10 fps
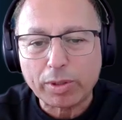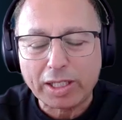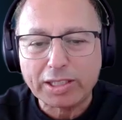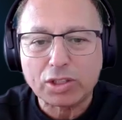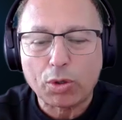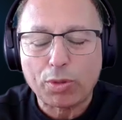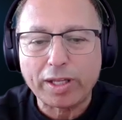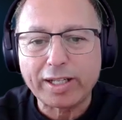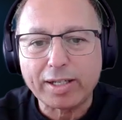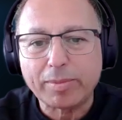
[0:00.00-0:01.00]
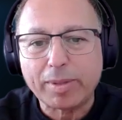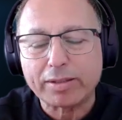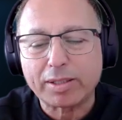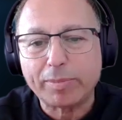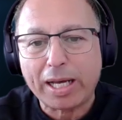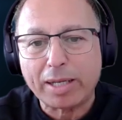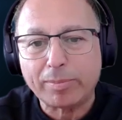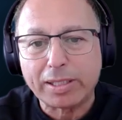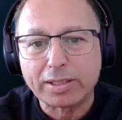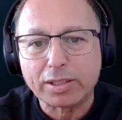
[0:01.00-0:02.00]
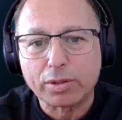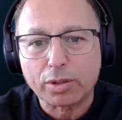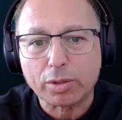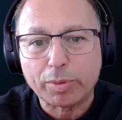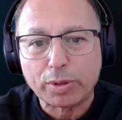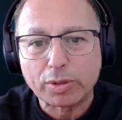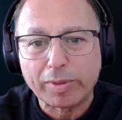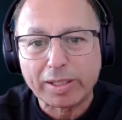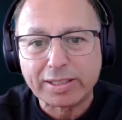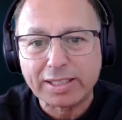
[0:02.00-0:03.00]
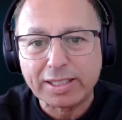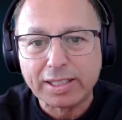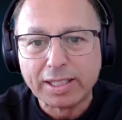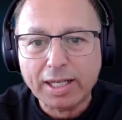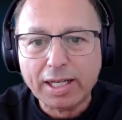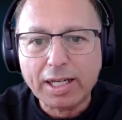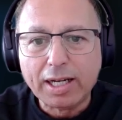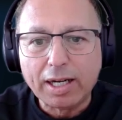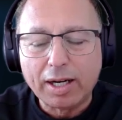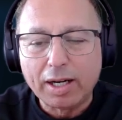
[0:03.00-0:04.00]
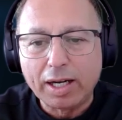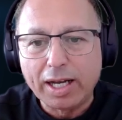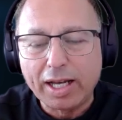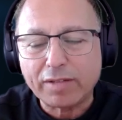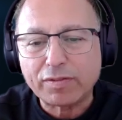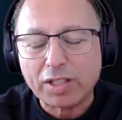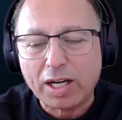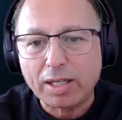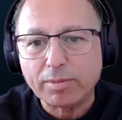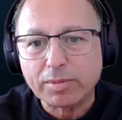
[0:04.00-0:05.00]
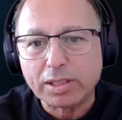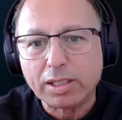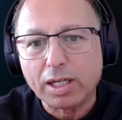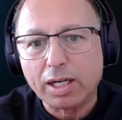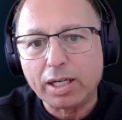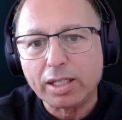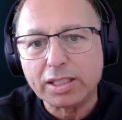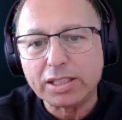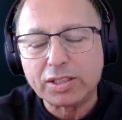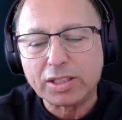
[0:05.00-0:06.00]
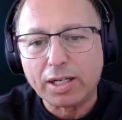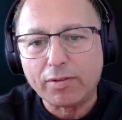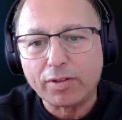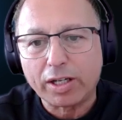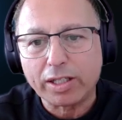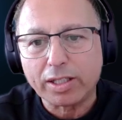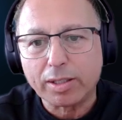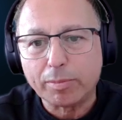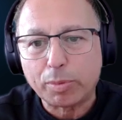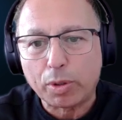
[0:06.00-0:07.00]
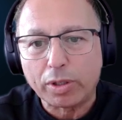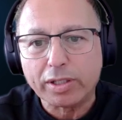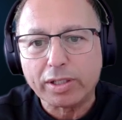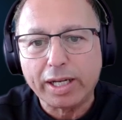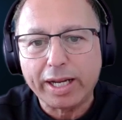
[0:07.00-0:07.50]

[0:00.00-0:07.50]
So thinking about compatibility or composability ahead of time is very important.